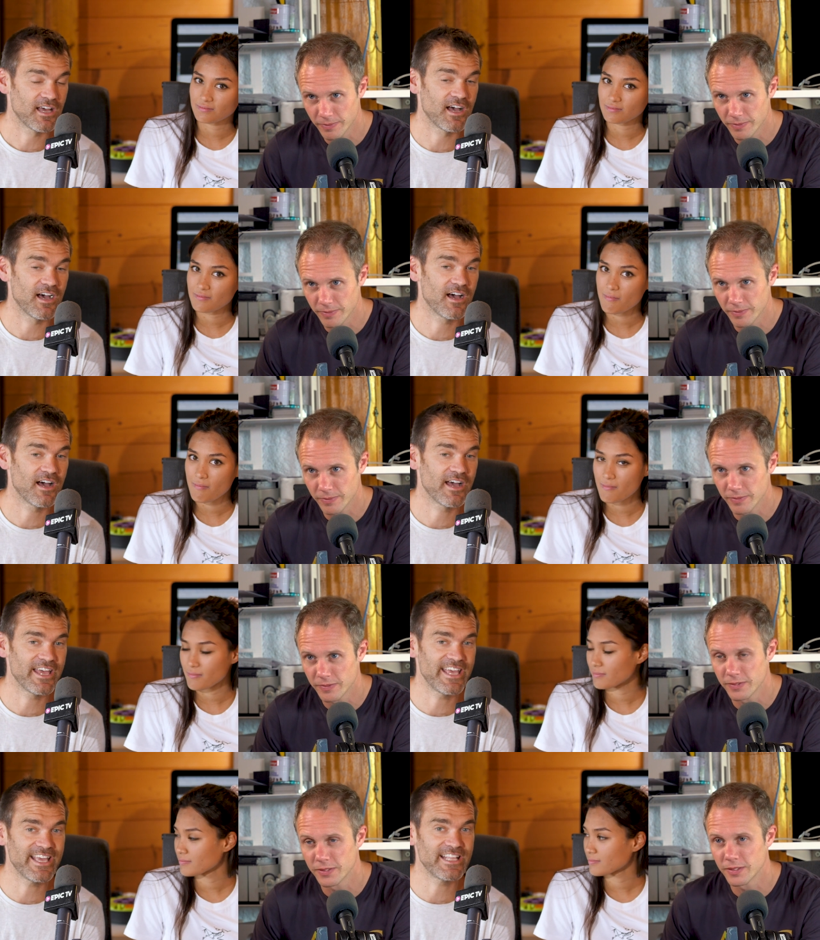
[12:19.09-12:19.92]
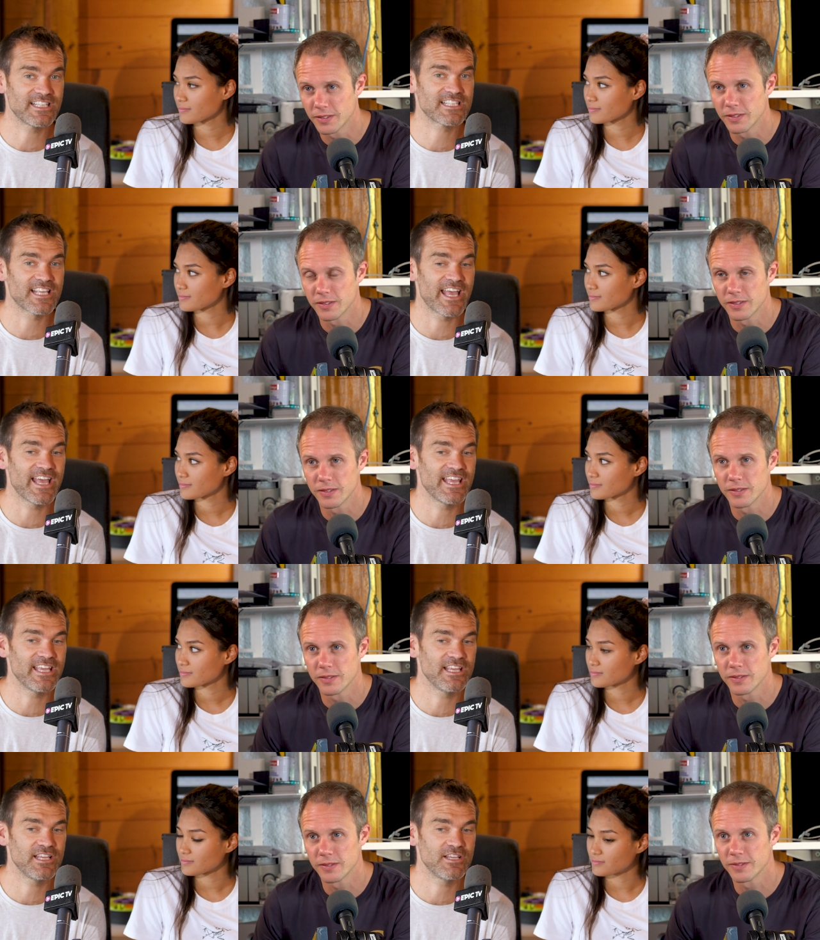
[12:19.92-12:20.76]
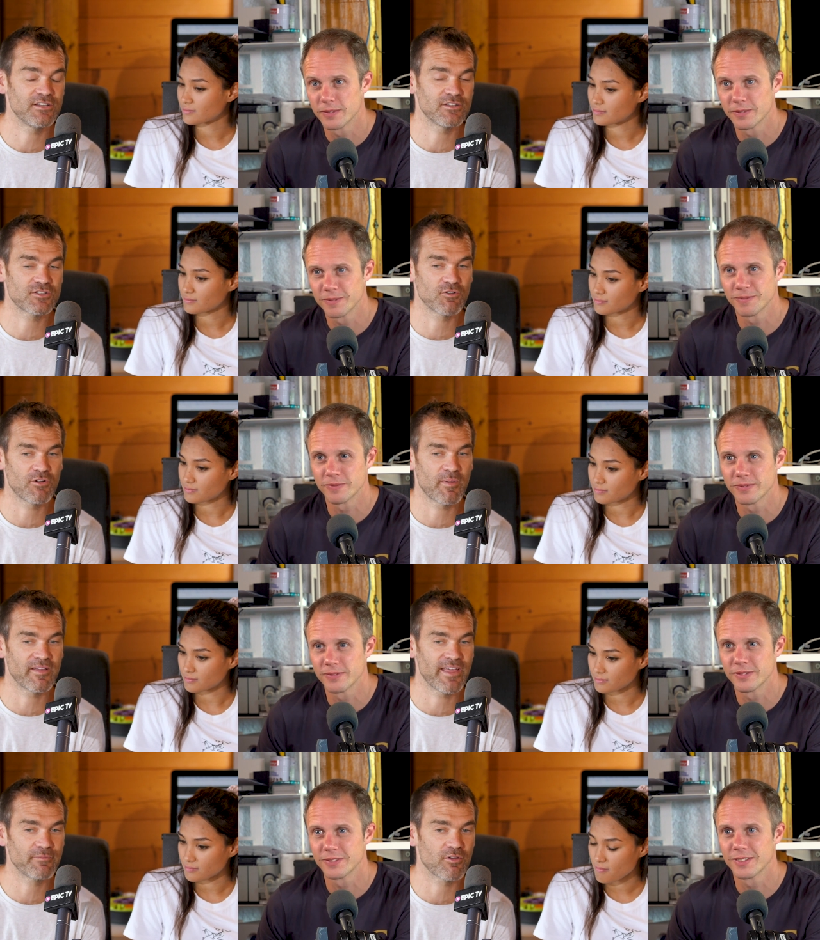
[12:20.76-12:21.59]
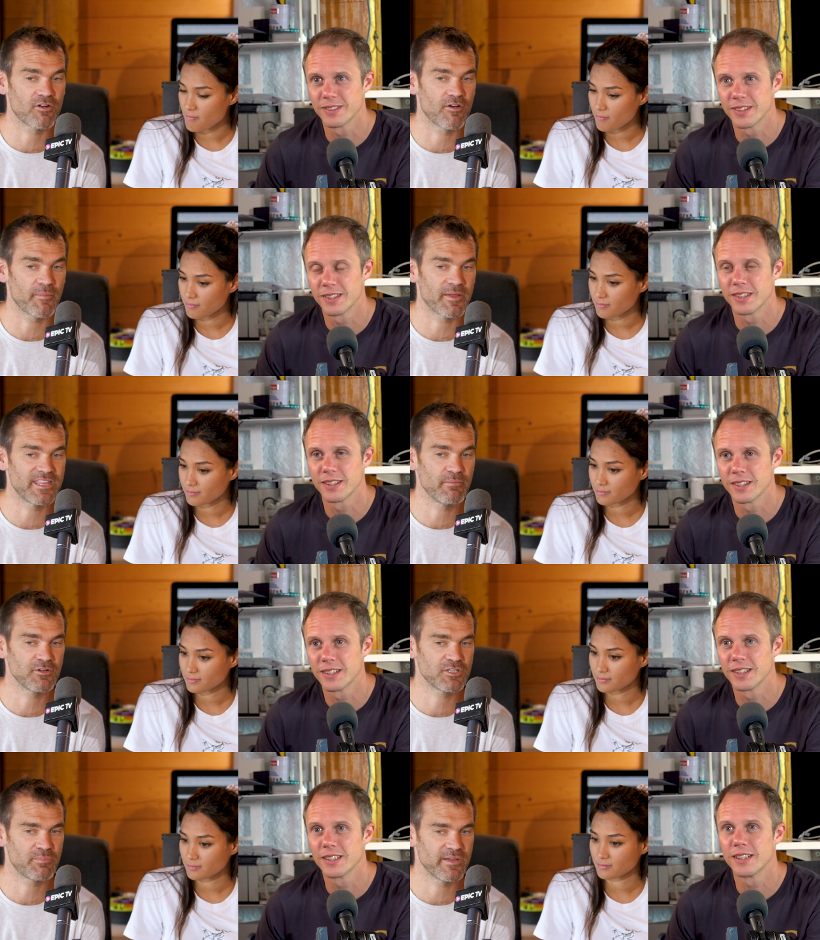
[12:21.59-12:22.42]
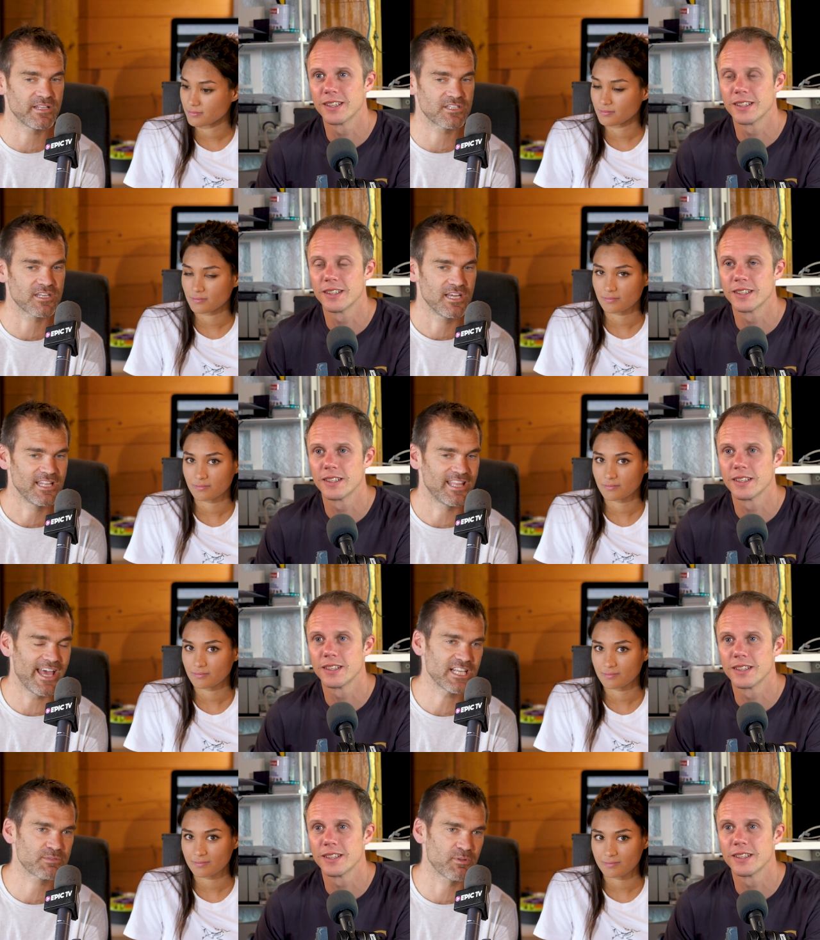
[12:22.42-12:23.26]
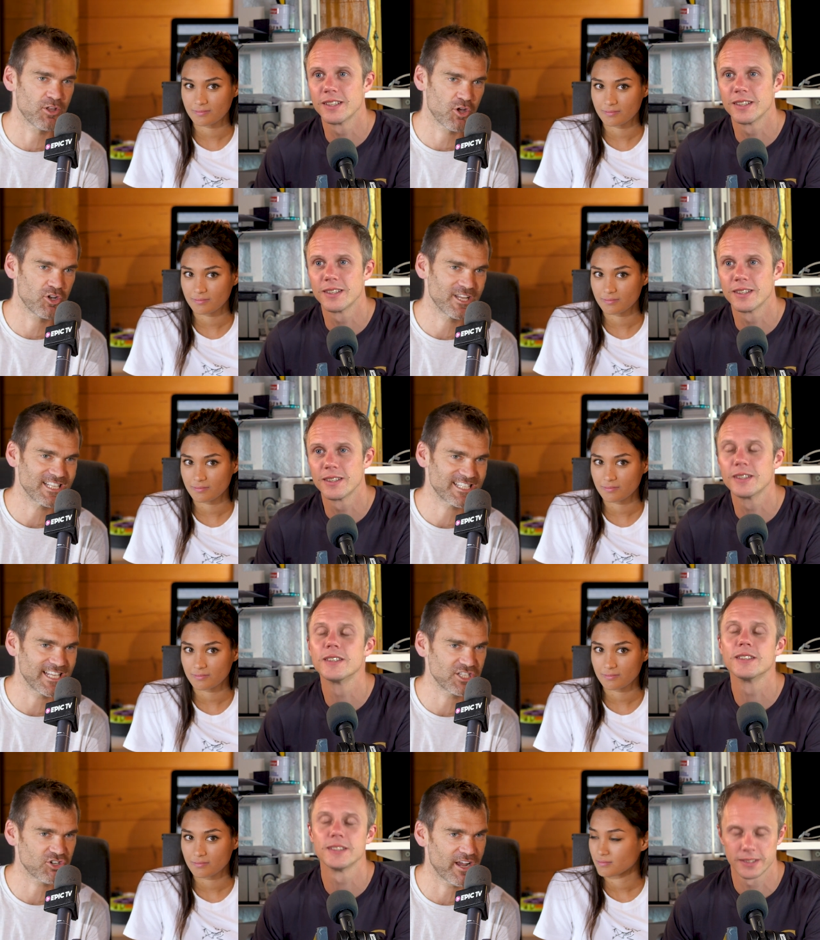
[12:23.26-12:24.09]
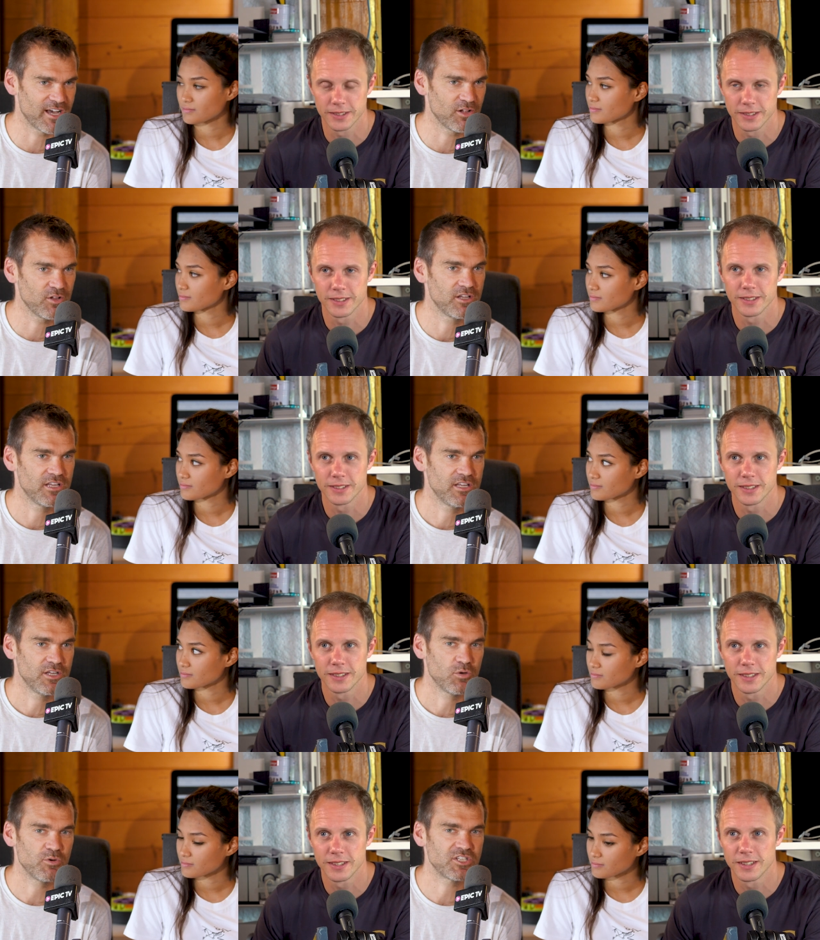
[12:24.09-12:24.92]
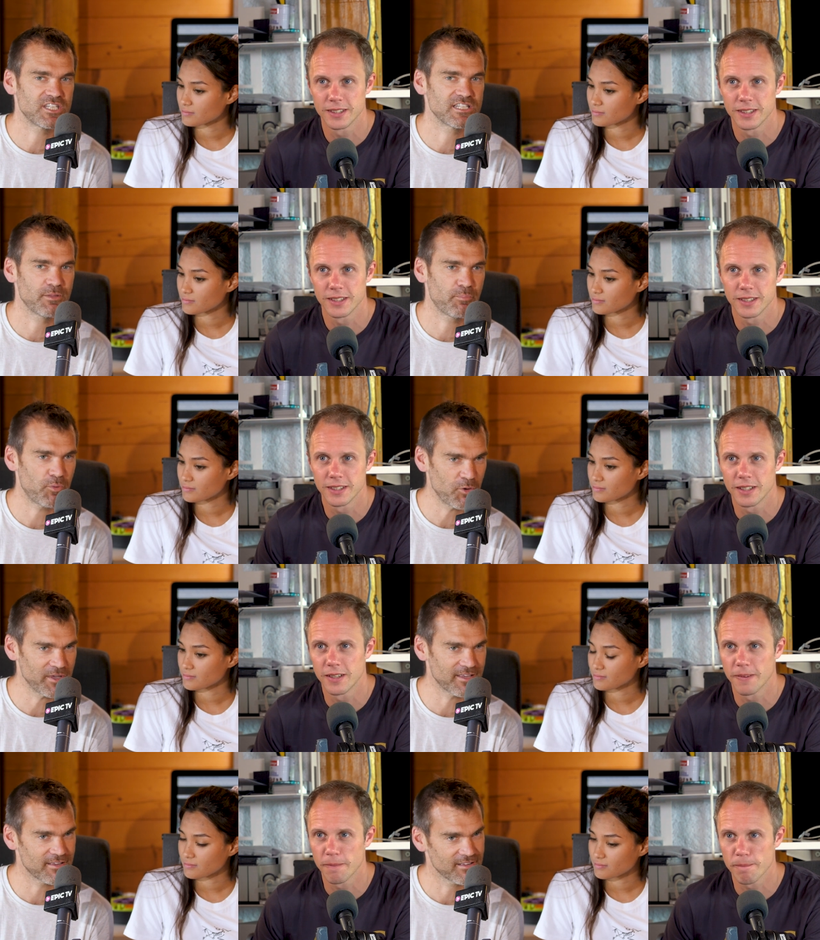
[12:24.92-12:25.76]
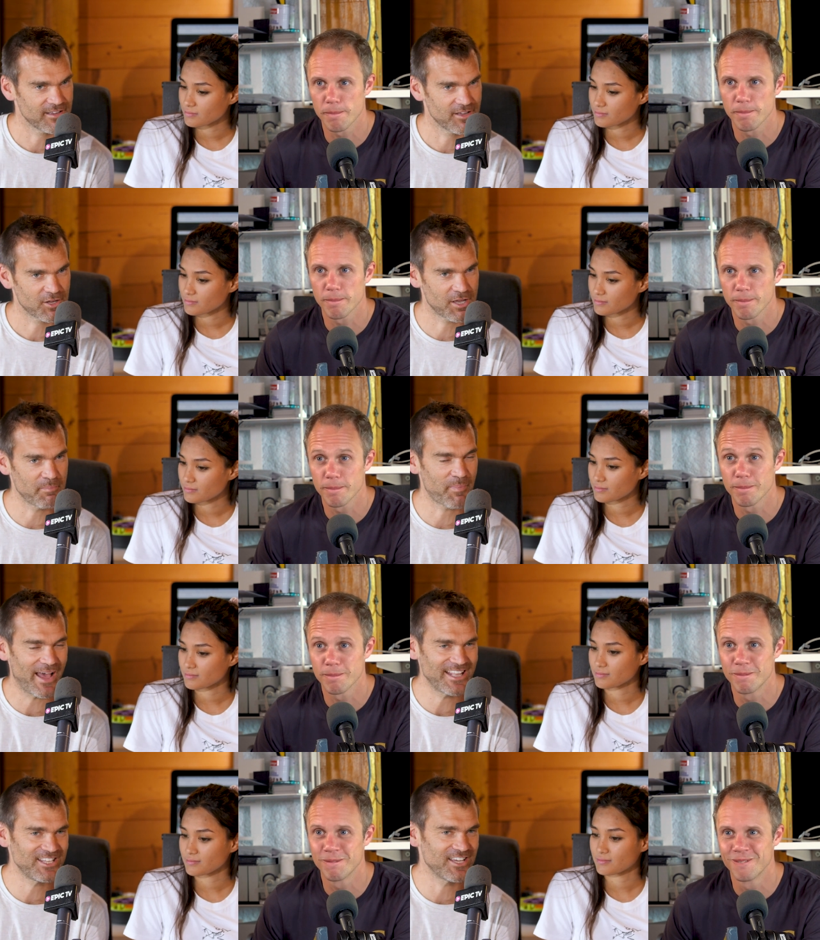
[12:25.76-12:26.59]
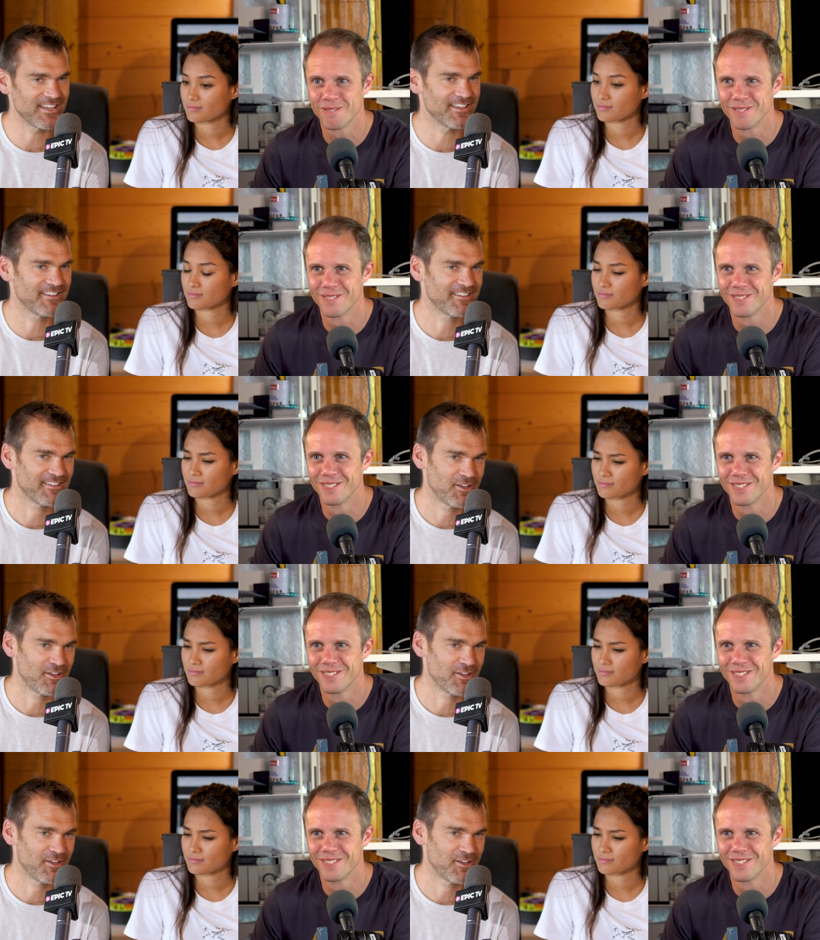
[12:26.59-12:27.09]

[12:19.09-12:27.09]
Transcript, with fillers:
Speaker 1: Uh, it's a story about them going up at the multi pitch, the Espolon Central, which is in the Puig Campana